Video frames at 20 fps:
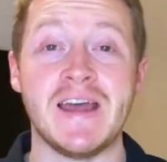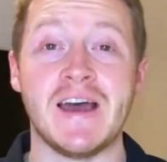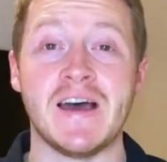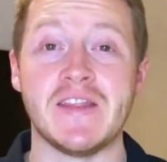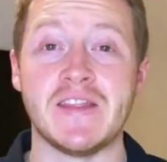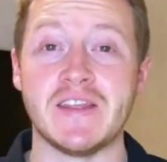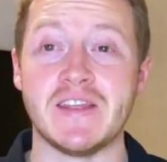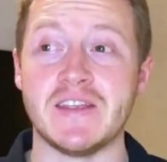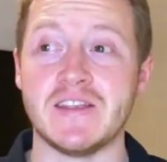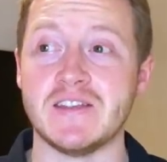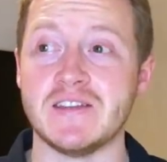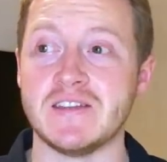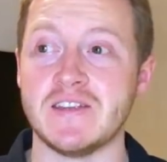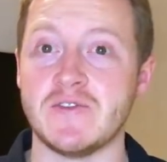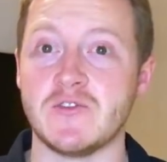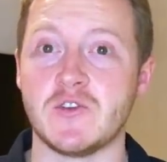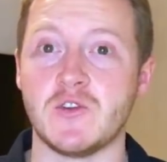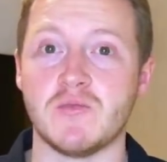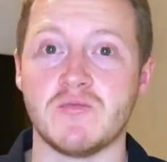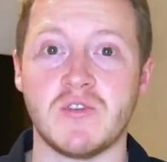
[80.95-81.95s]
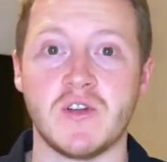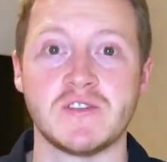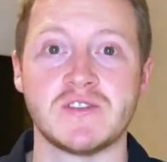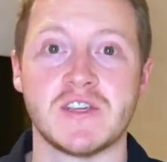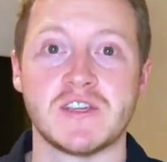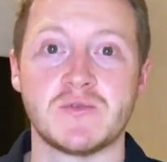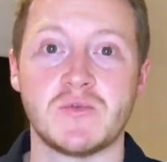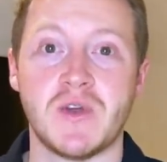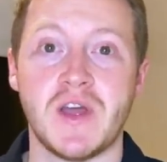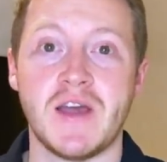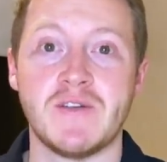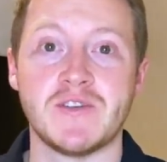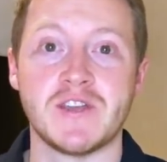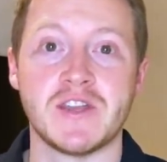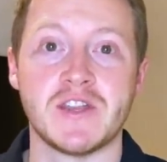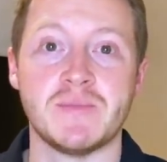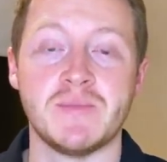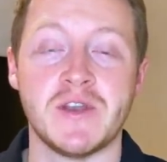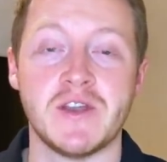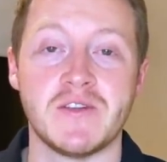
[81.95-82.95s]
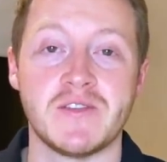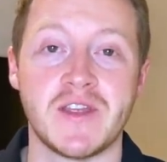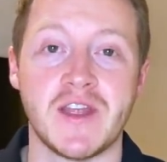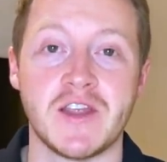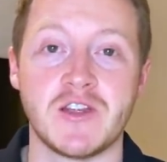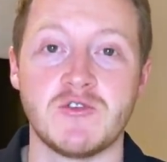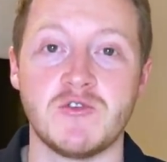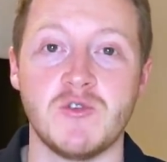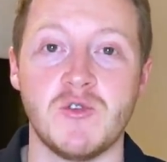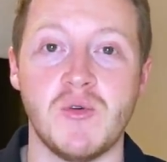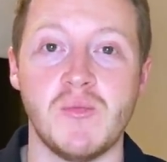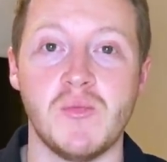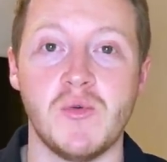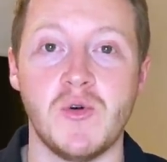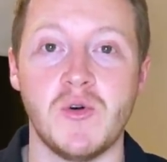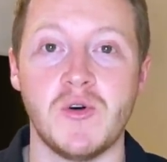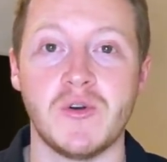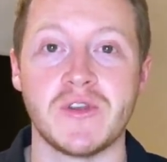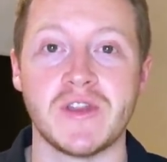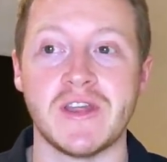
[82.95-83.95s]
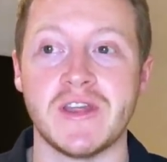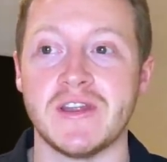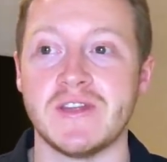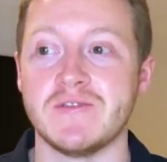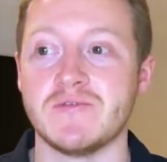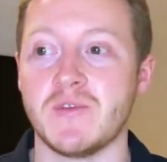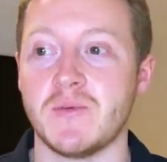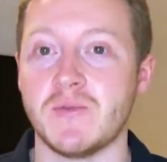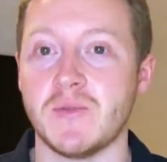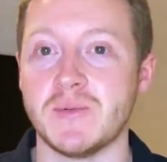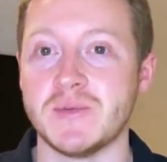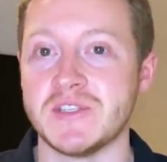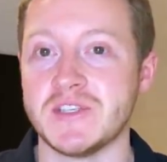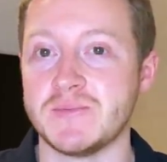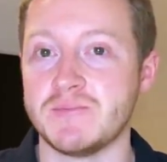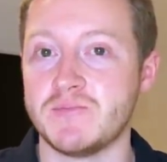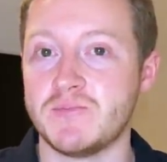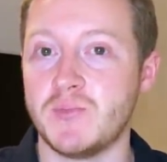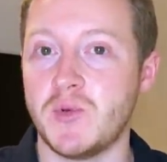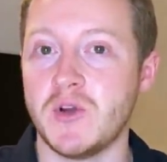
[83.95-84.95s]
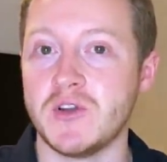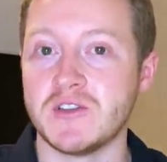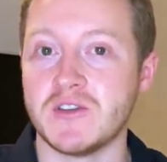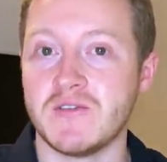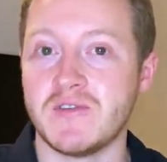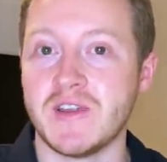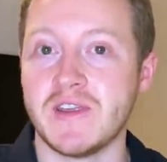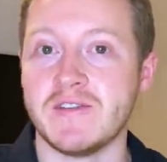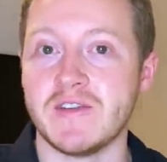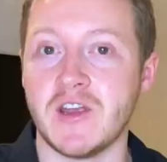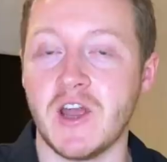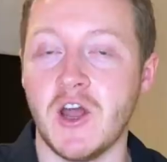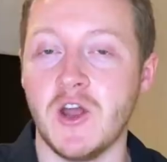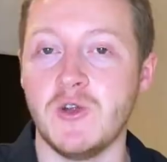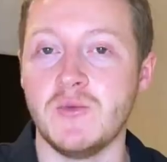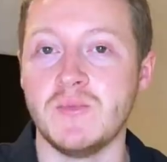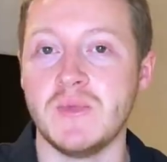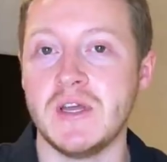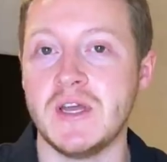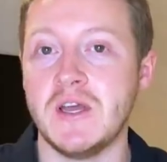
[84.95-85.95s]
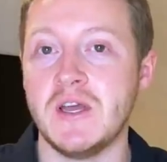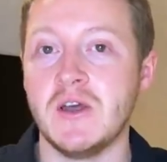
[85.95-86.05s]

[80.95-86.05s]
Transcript: and the difficult process we're having at the minute of getting crew on board, and from the point of leaving home